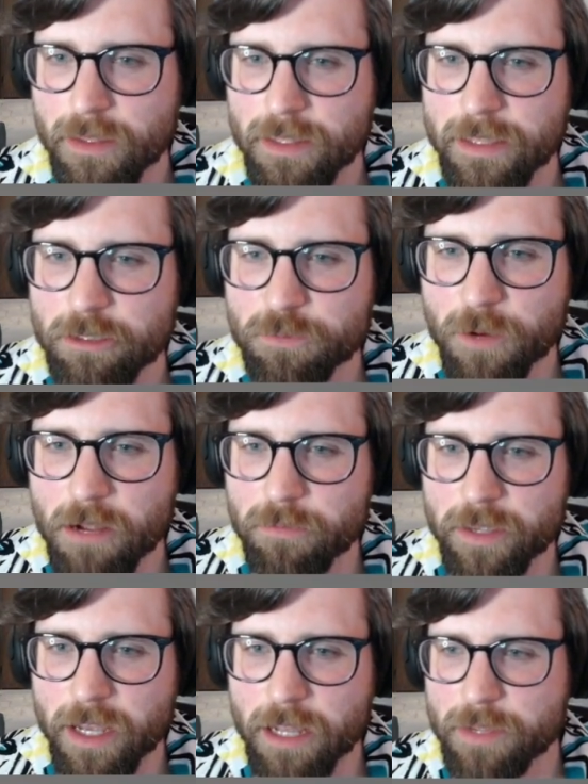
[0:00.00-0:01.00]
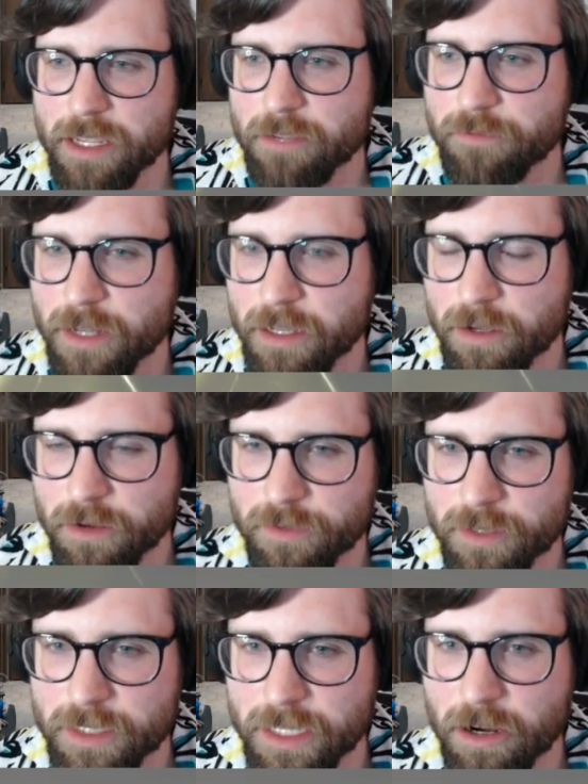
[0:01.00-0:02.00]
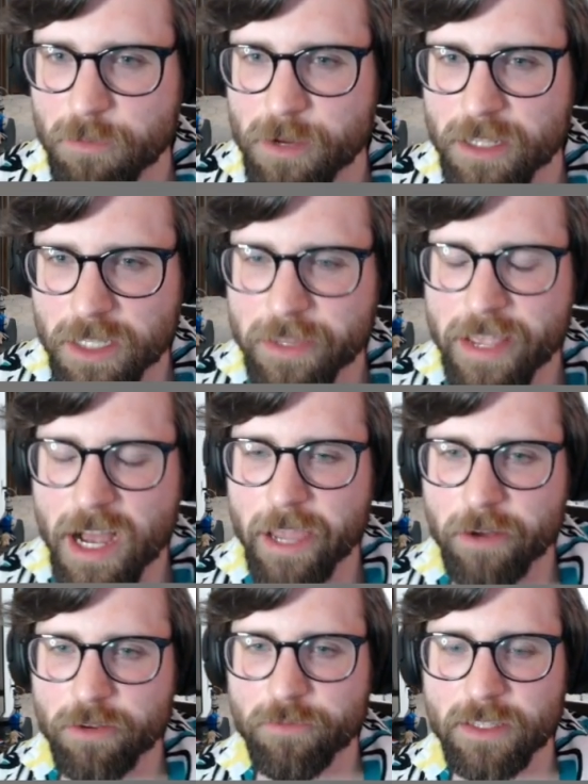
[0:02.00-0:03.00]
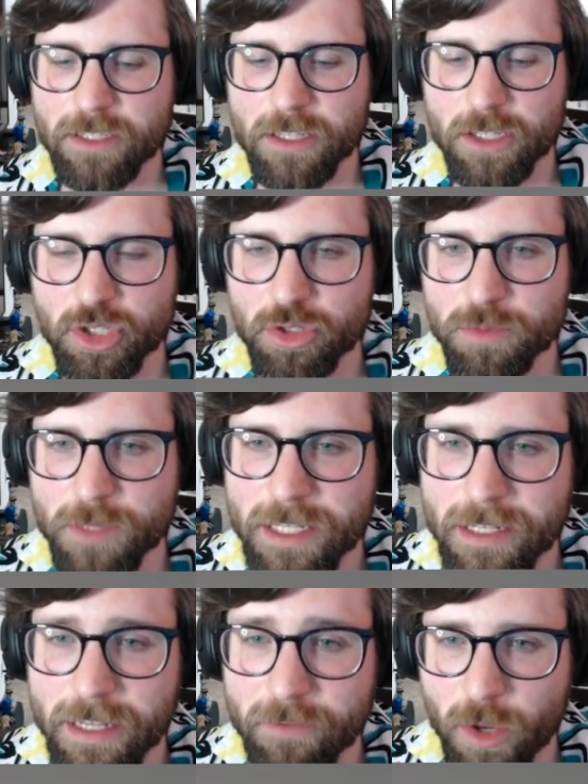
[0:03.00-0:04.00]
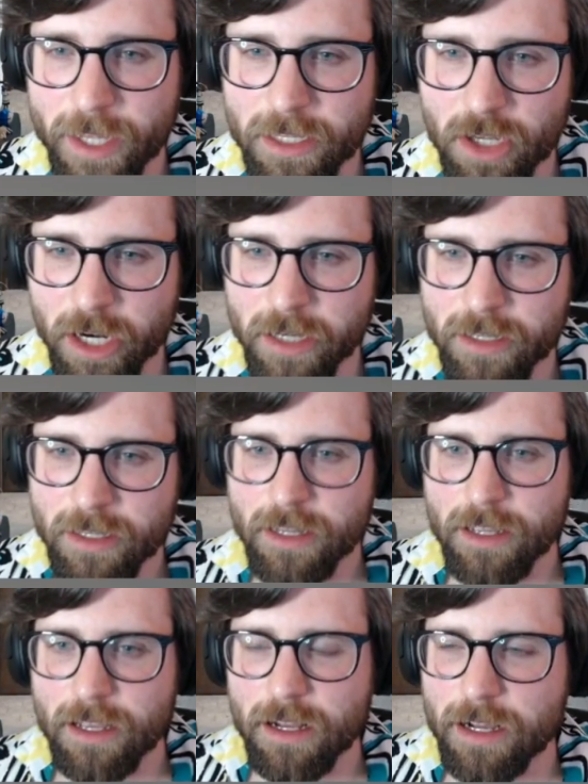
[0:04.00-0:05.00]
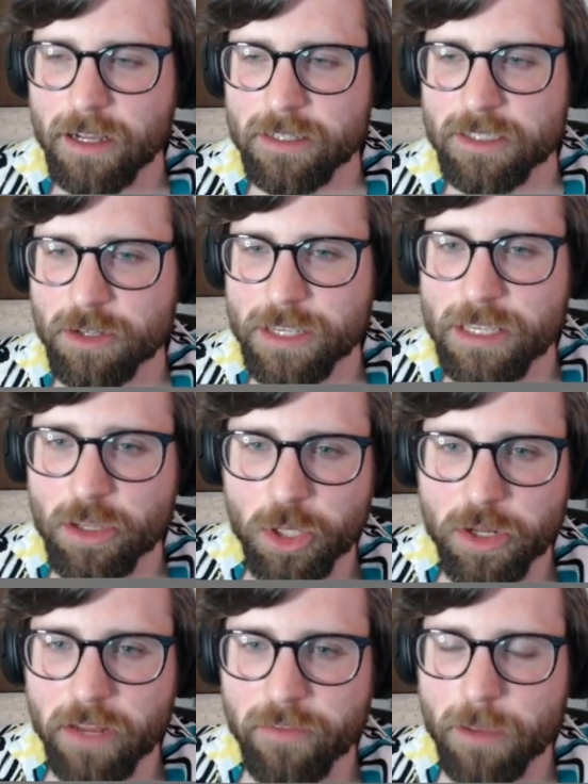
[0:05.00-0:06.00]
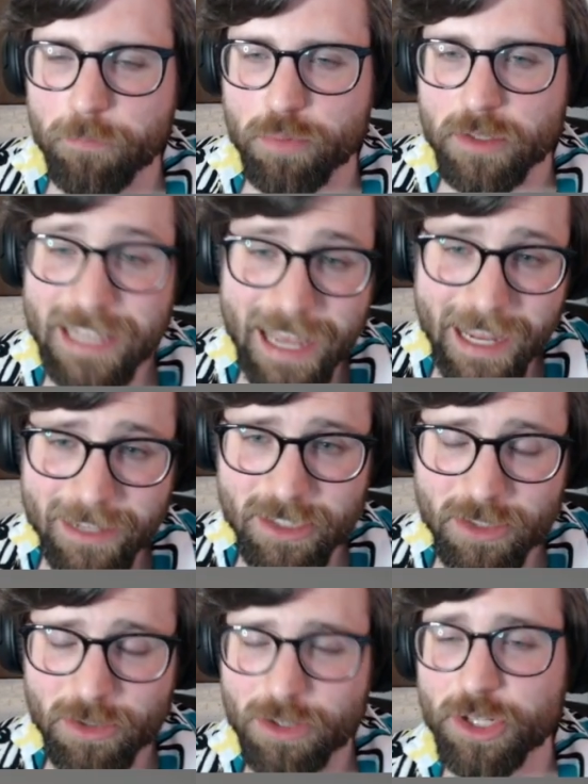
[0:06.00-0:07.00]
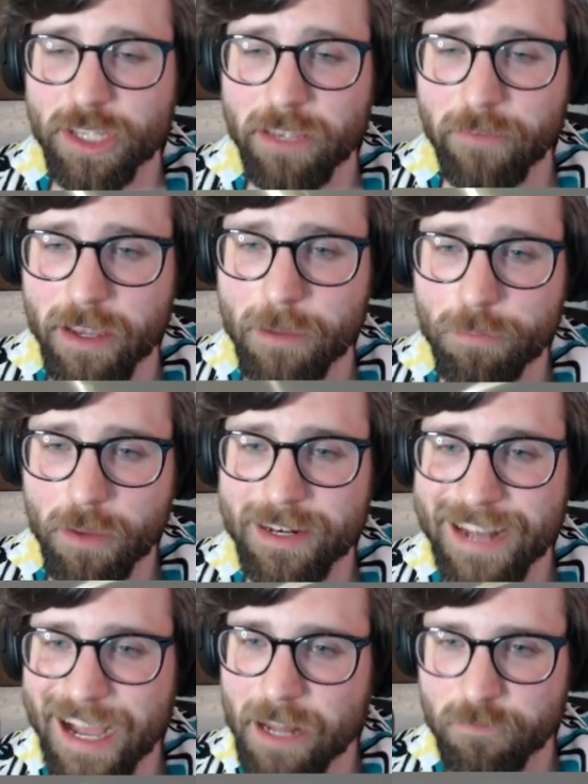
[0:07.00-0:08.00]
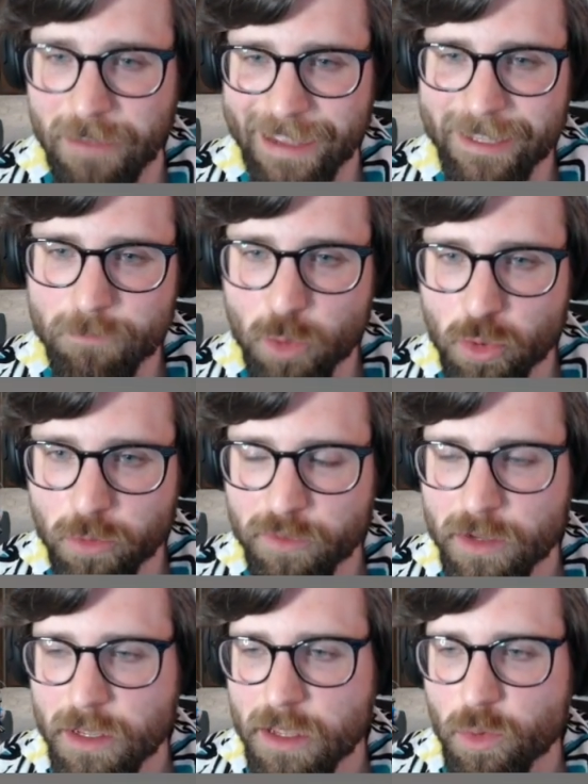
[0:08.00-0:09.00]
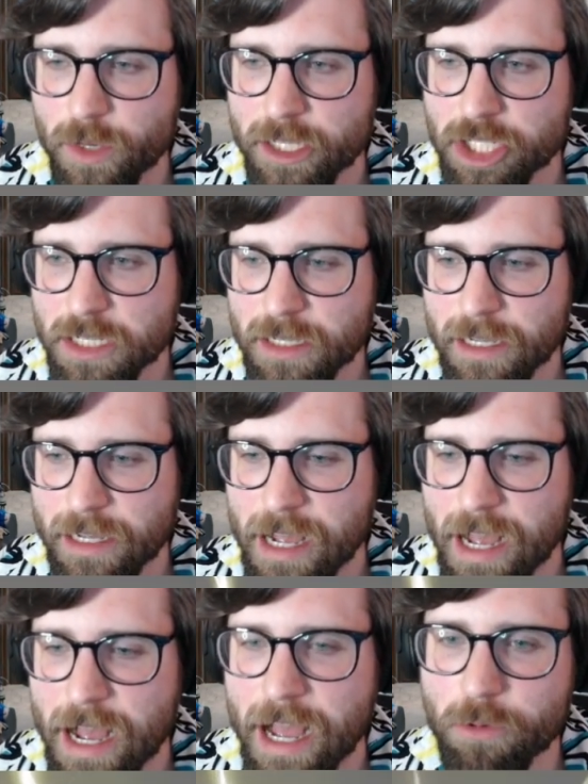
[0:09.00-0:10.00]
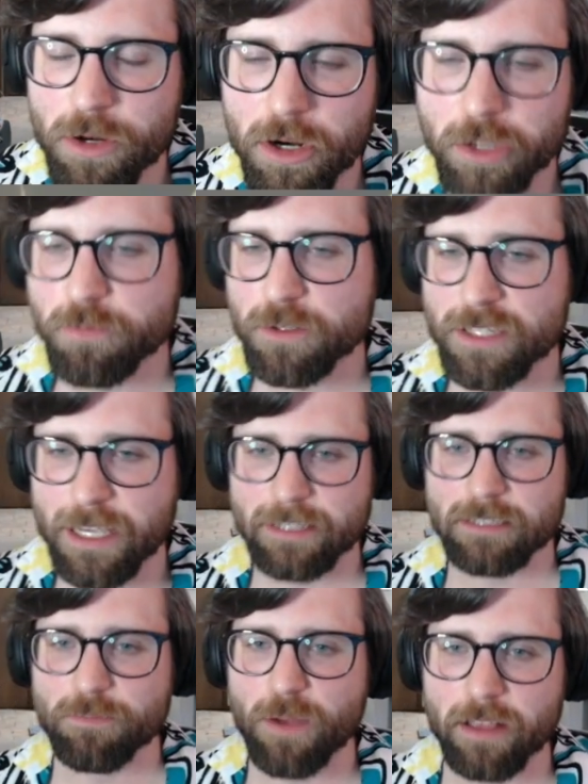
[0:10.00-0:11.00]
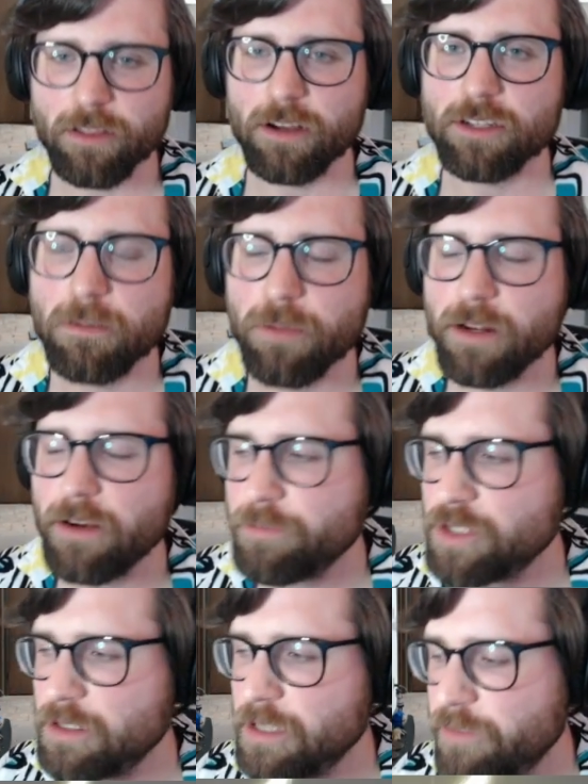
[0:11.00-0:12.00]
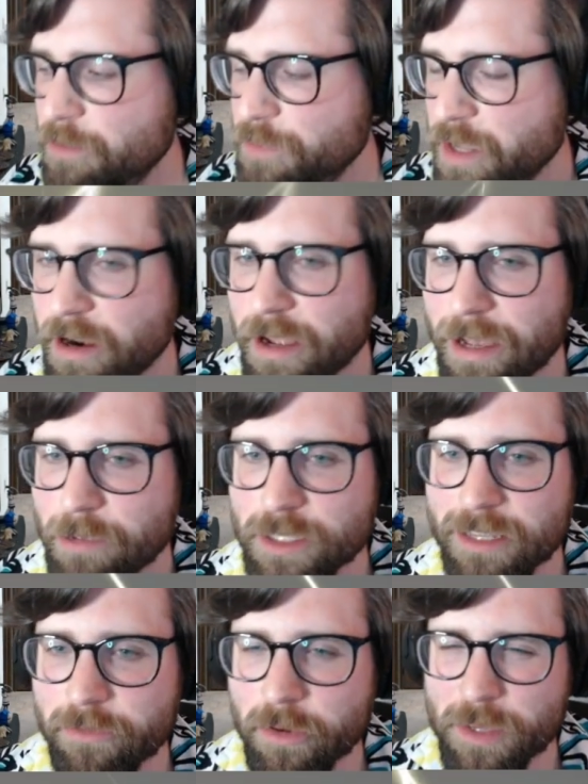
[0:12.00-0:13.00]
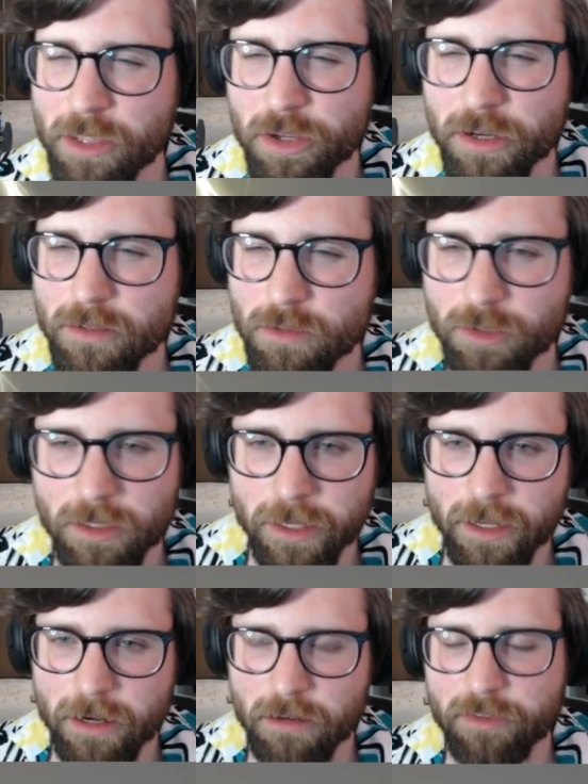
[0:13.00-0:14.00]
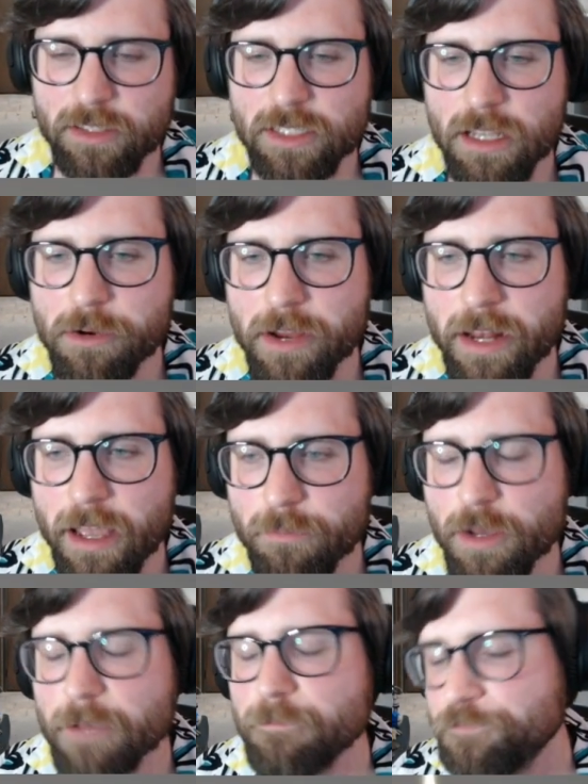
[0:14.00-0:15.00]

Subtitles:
That was probably on me for not going for the Terra, but I saw the Iron Defense and assumed they didn't have Wide Guard. So either they're giving up Protect or they're giving up a non-fighting move, which I would argue Protect is by and large the better option to give up there. I wouldn't give up either. Don't really like Iron Defense armor right now, but